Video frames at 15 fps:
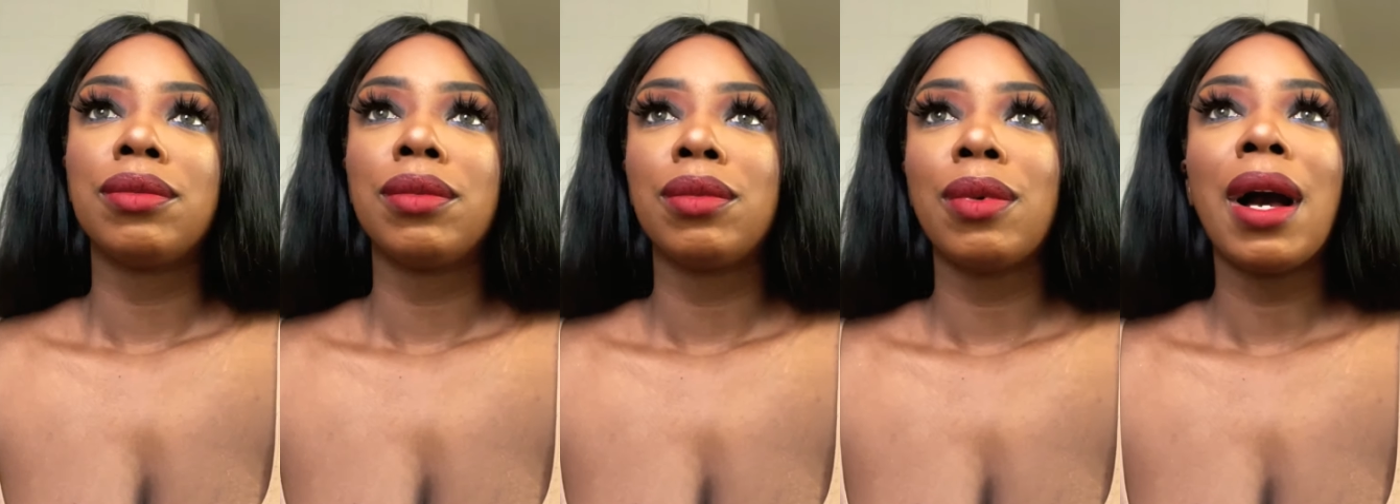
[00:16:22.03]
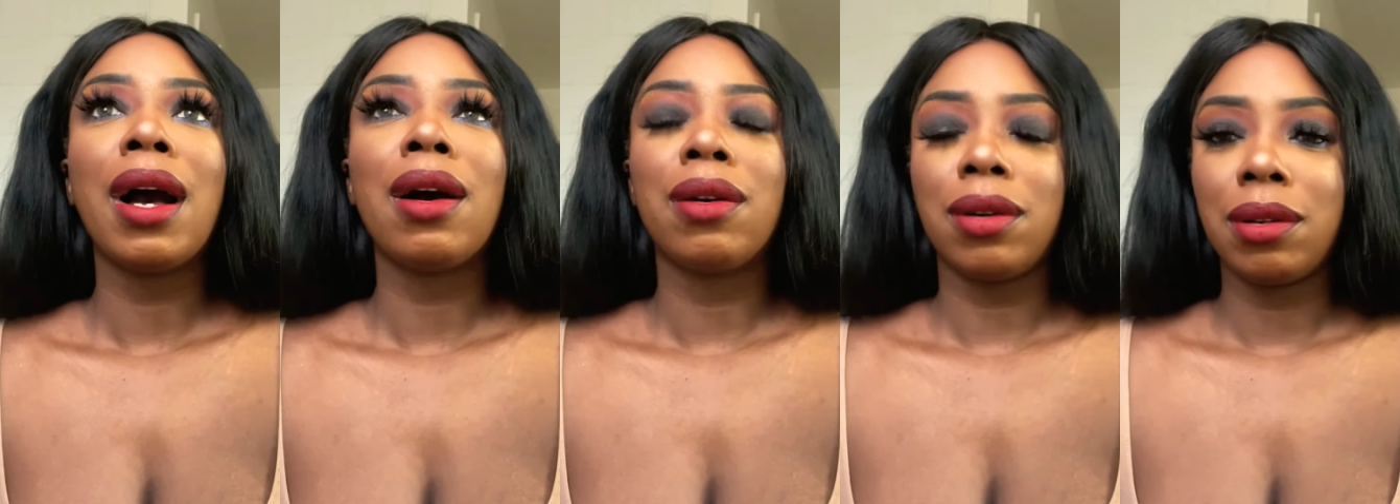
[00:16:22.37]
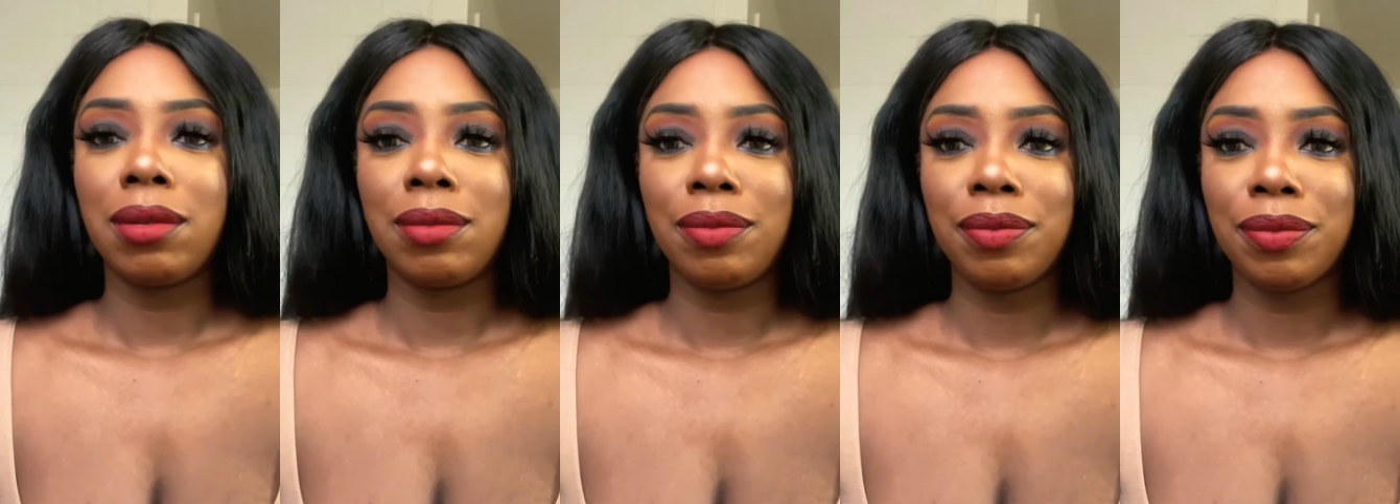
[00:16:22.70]
Wow,
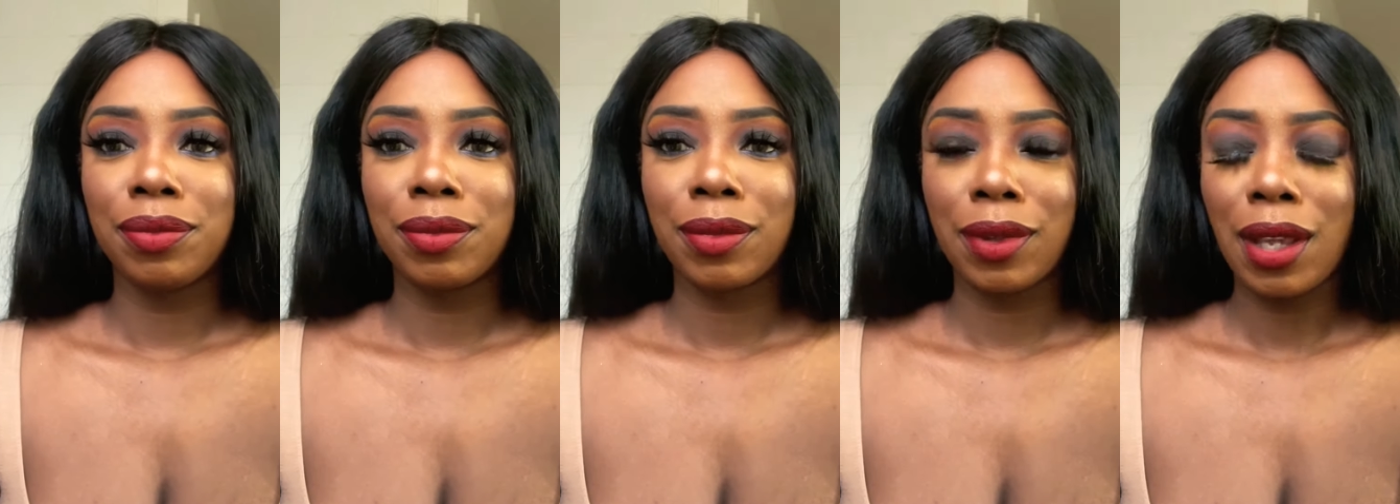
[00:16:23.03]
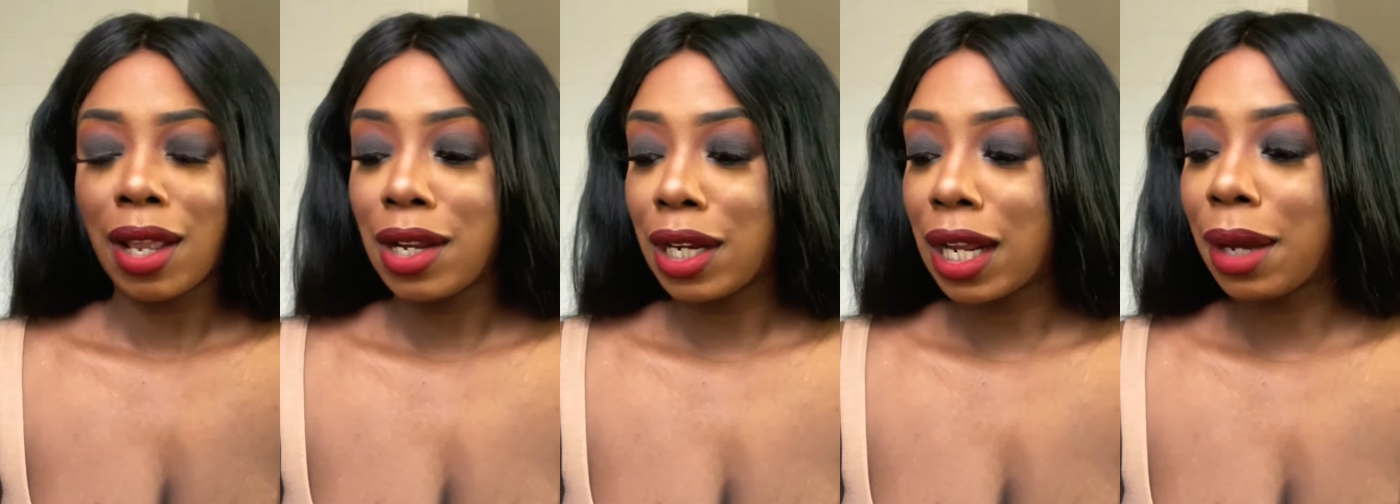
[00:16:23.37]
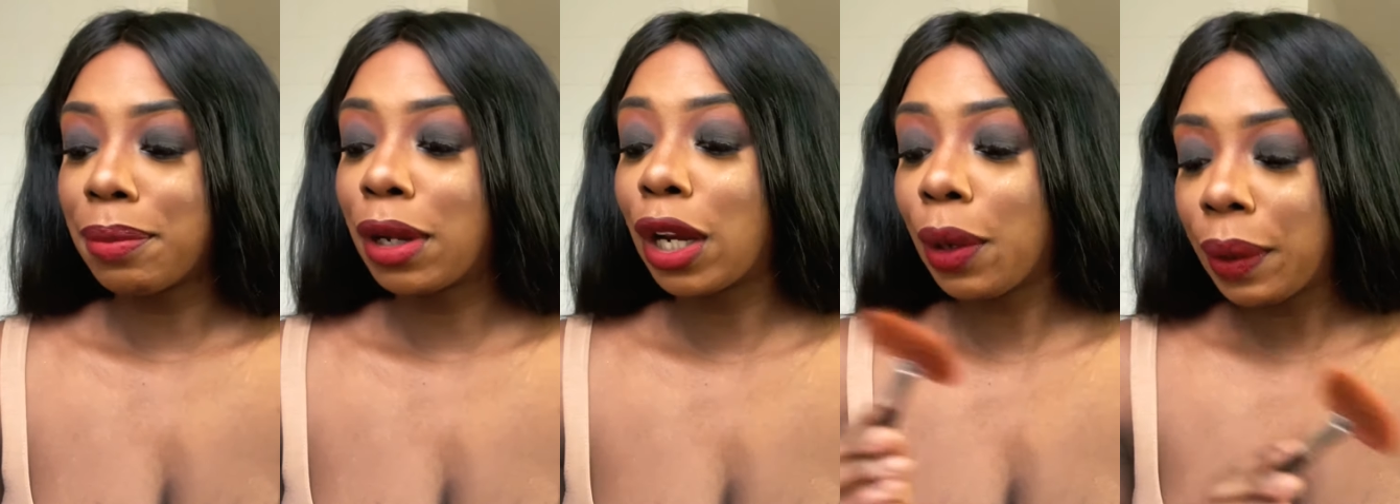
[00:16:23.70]
I look like
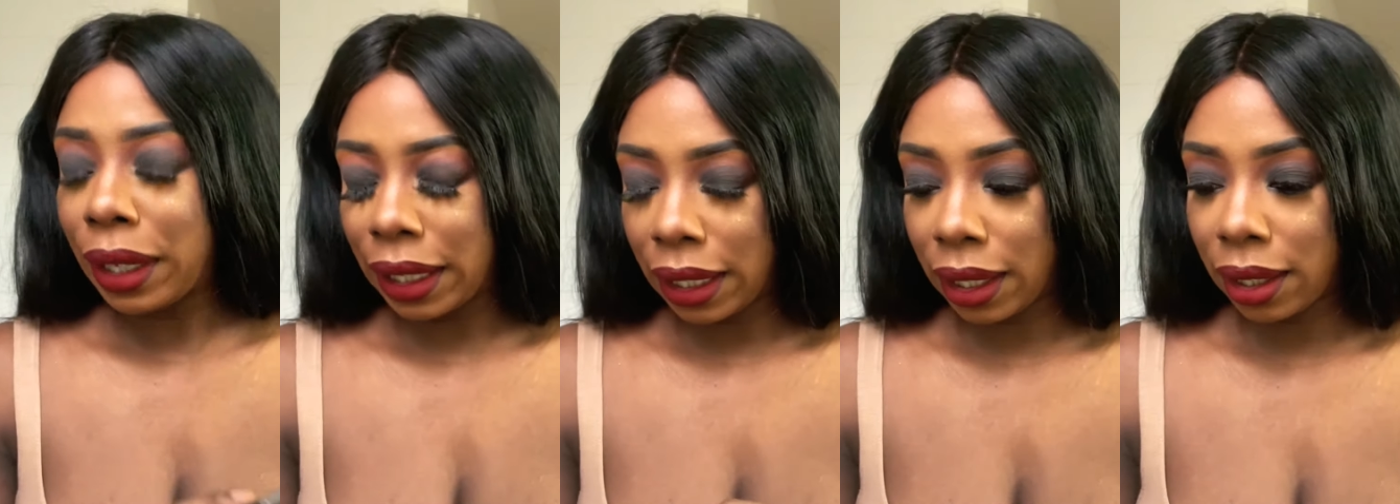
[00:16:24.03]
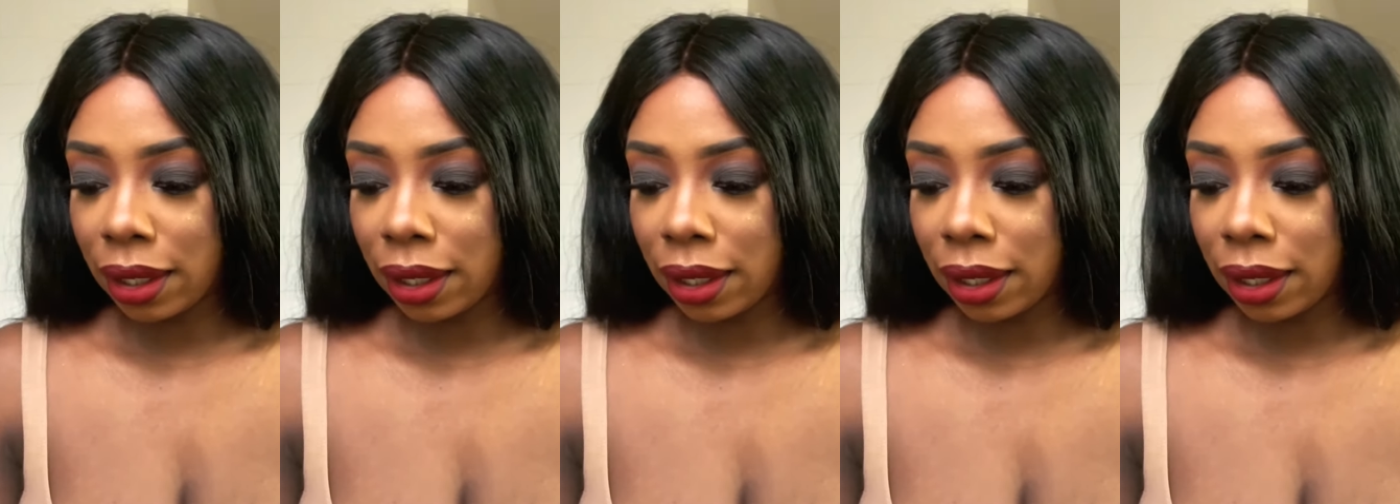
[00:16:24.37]
I'm glowing.